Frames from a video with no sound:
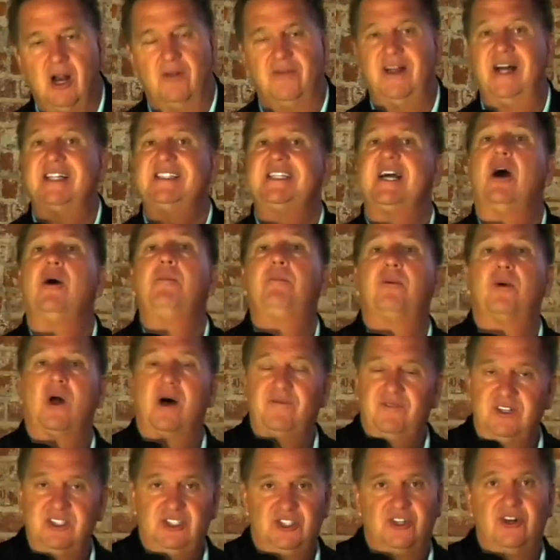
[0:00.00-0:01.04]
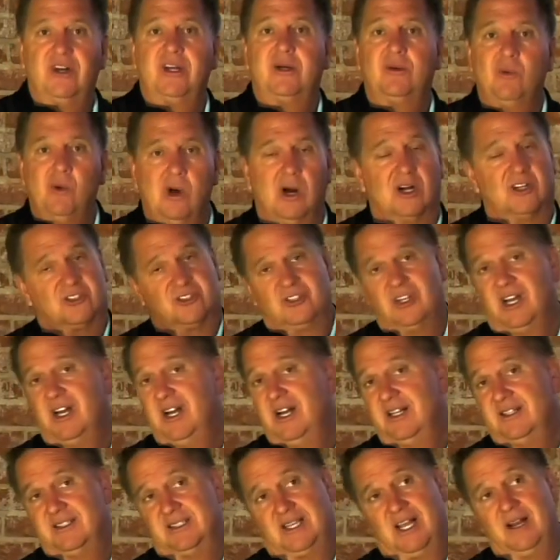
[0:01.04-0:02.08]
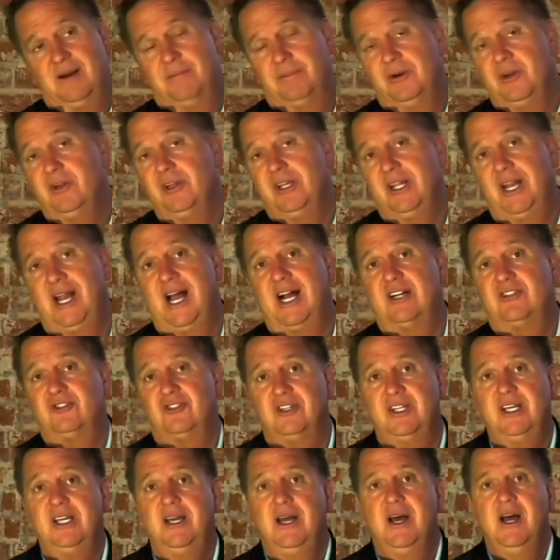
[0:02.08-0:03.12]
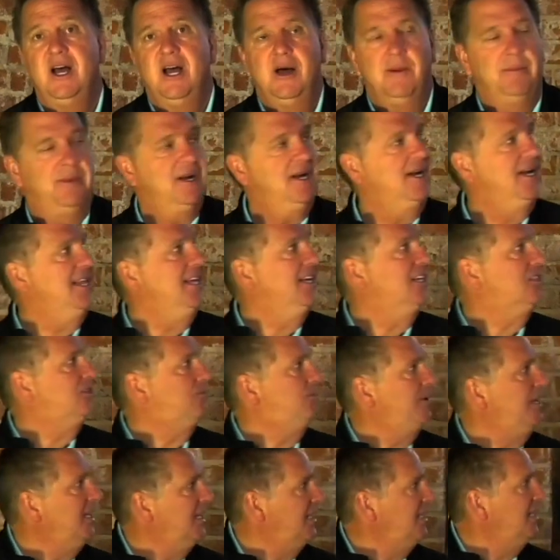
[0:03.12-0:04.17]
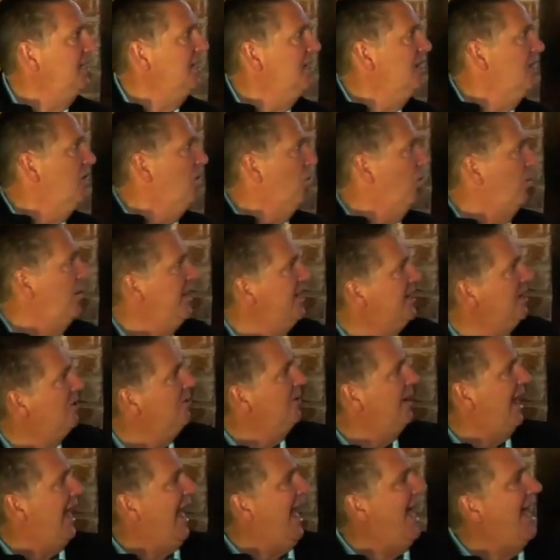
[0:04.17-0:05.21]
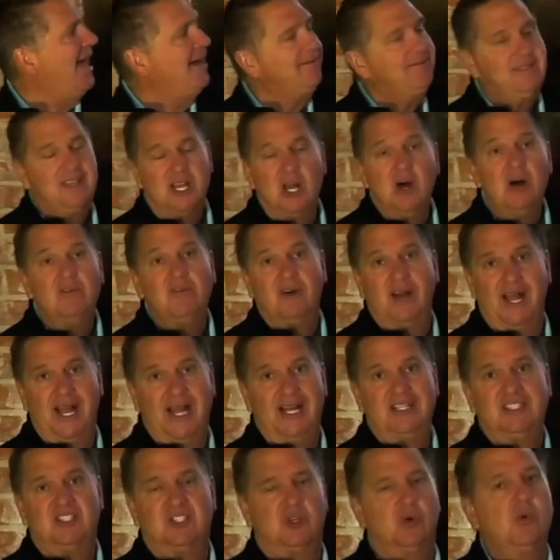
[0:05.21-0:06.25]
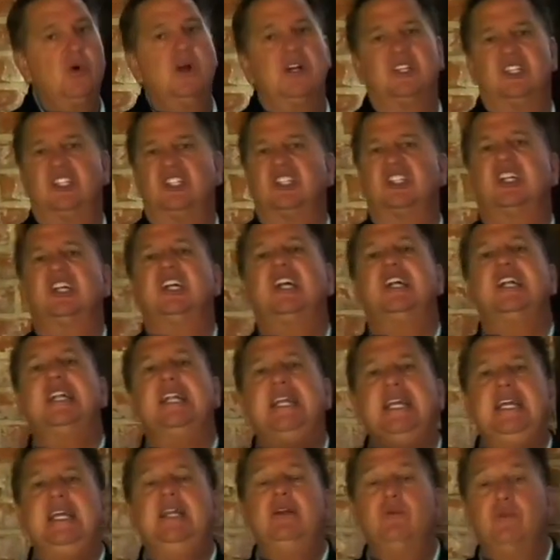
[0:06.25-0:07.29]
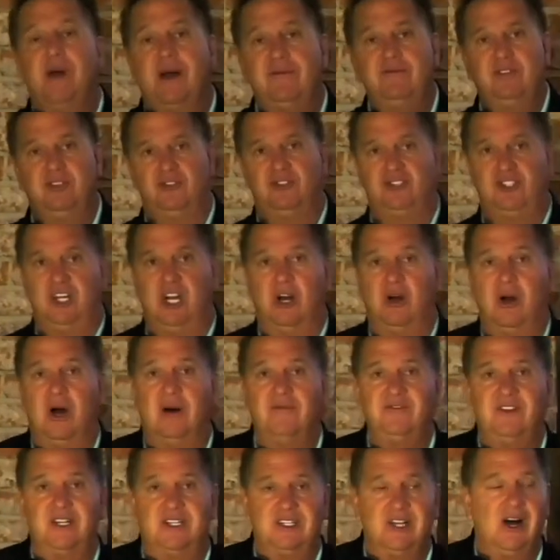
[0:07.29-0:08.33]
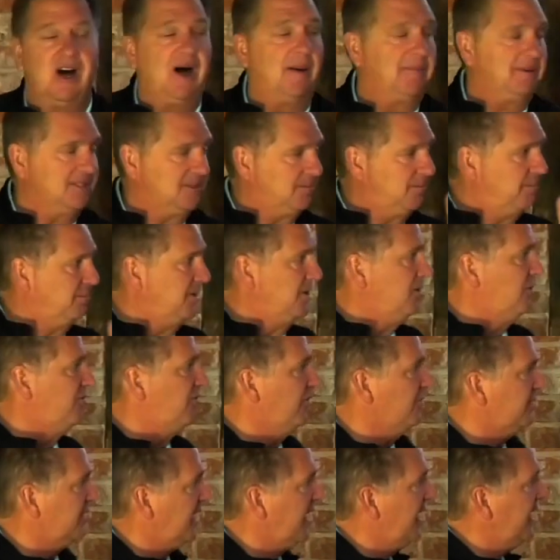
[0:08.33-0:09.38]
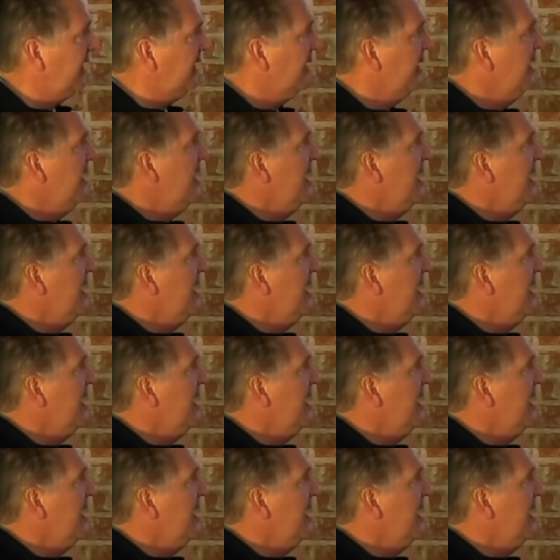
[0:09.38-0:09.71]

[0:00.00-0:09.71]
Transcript: That's how profit sharing works. It's kind of brilliant, actually, but at EXP, we don't have the overhead, so we're just clean revenue share off the top. It's a beautiful thing.